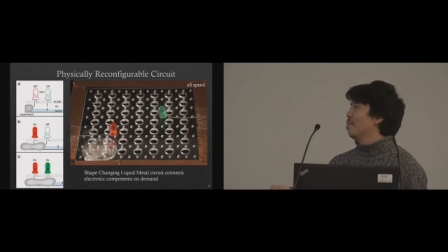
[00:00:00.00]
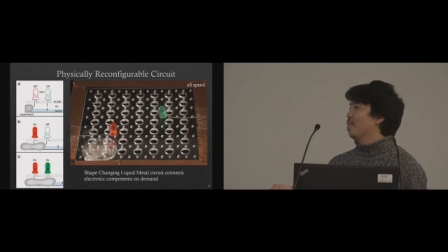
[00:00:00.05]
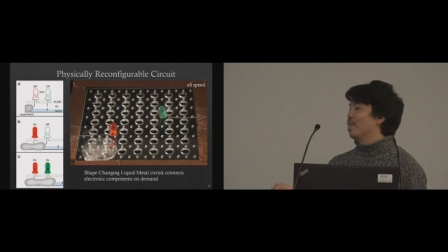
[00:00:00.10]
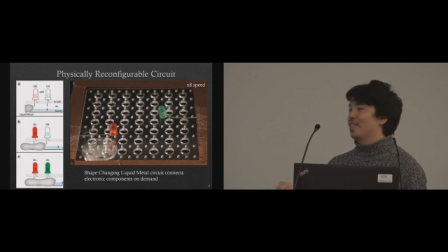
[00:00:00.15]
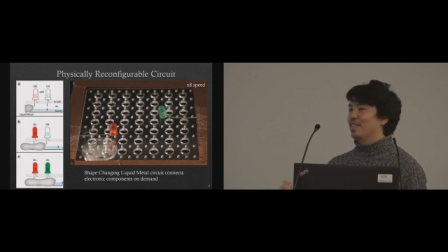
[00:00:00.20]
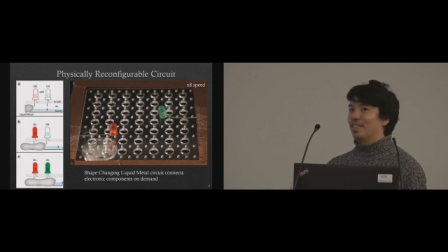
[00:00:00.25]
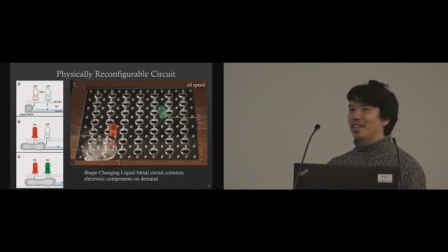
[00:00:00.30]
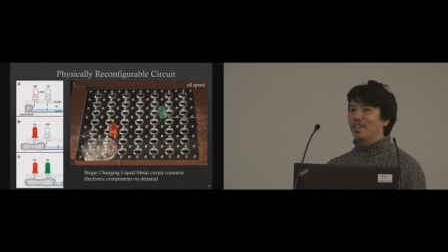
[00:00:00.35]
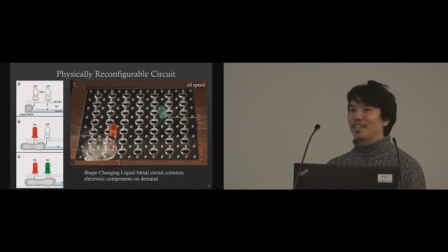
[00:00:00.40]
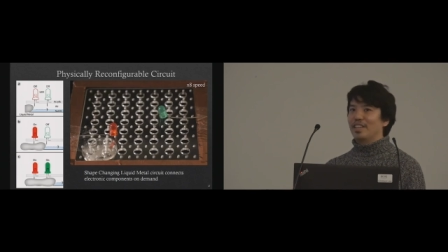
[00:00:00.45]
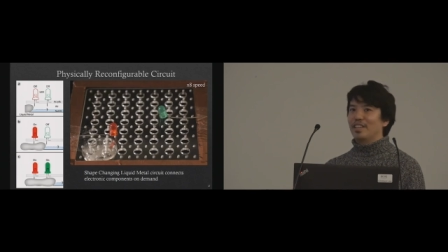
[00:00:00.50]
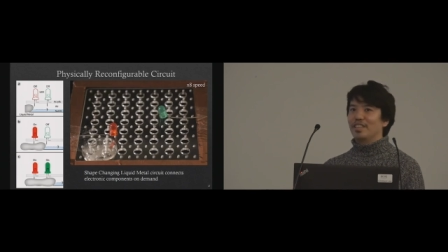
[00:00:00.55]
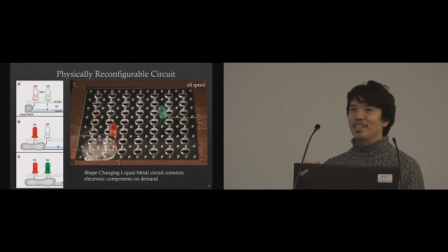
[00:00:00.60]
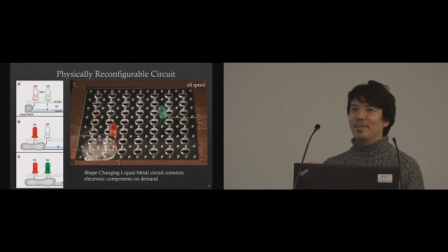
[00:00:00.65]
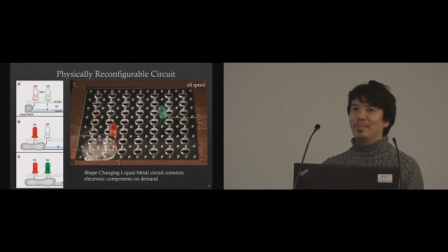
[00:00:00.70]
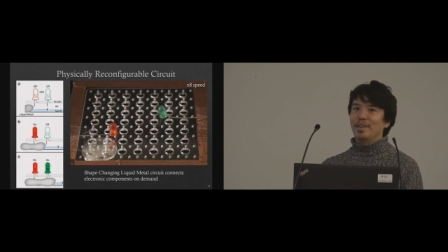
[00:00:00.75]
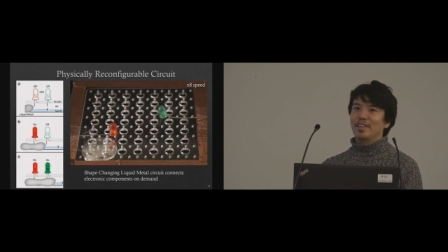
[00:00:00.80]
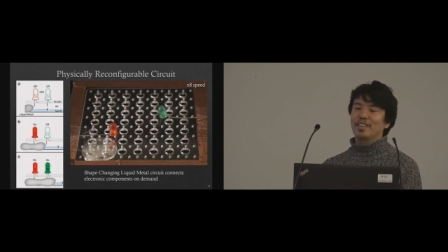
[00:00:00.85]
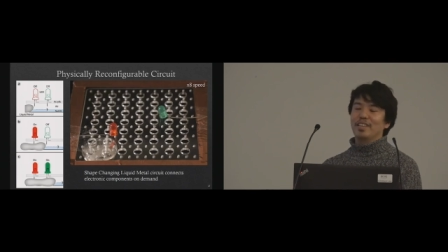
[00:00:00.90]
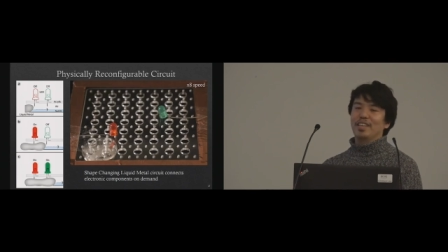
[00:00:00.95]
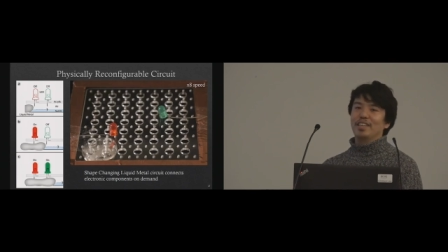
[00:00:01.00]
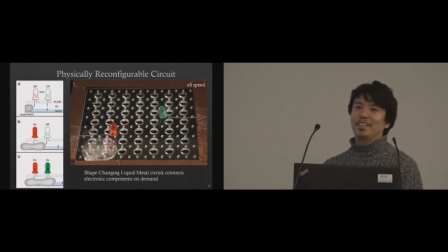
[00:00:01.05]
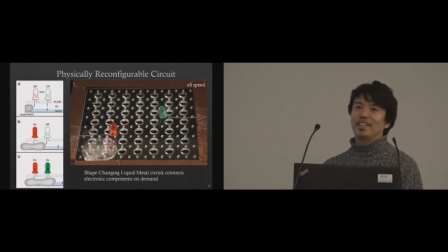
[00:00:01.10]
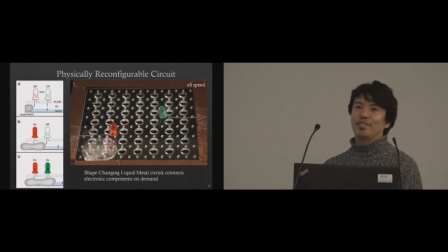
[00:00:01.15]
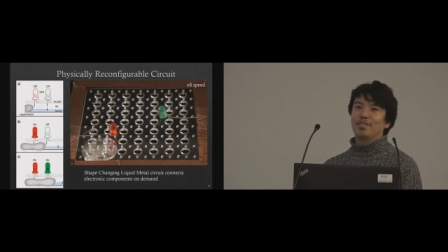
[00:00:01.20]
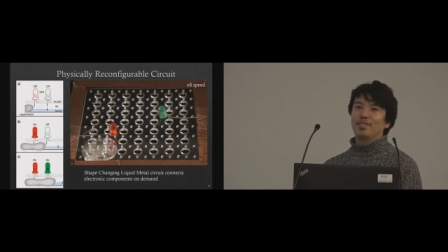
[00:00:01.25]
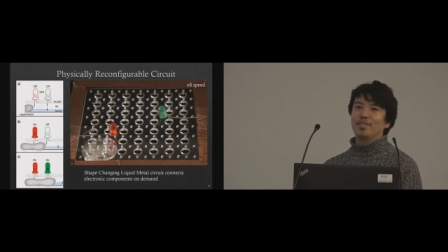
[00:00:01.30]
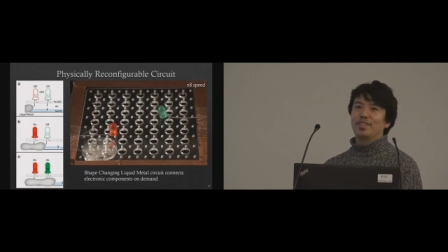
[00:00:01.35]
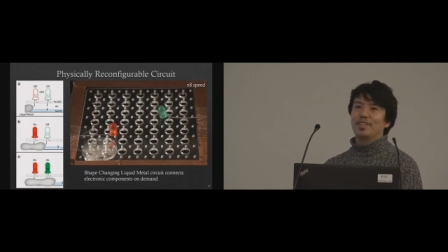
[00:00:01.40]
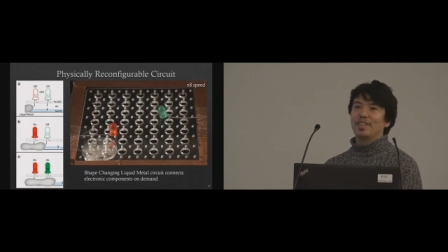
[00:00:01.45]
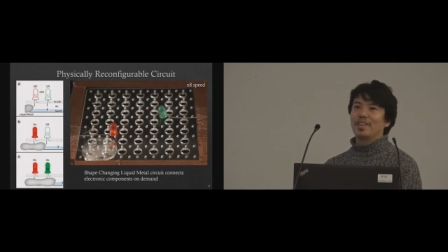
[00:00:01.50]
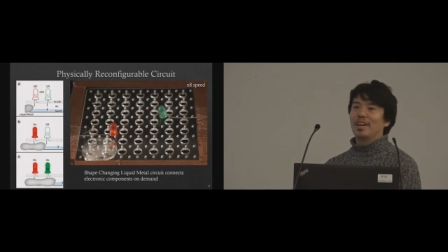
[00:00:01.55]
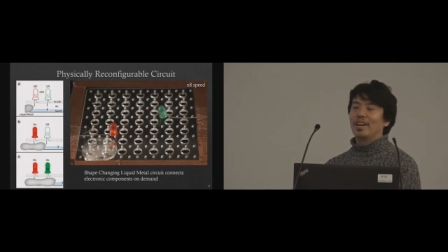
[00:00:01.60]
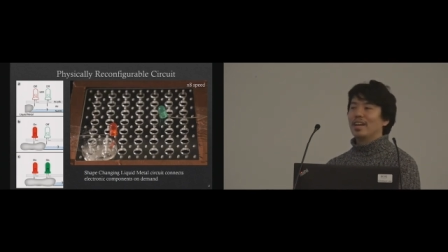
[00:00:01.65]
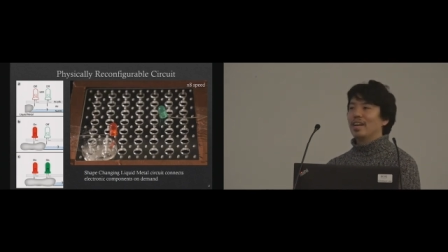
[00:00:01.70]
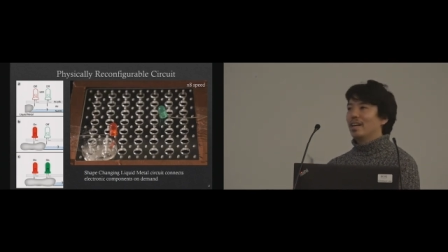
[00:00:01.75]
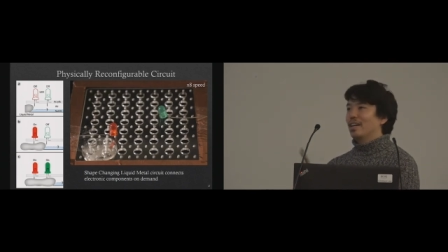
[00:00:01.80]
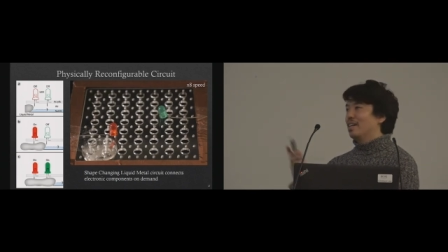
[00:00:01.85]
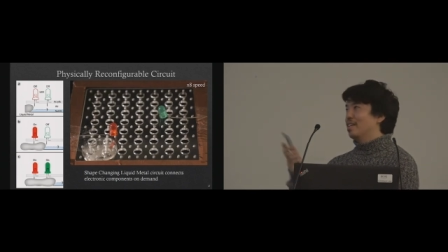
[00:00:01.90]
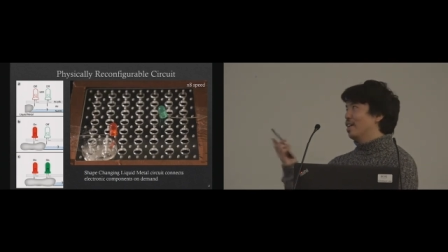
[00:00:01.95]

But just imagine in the future,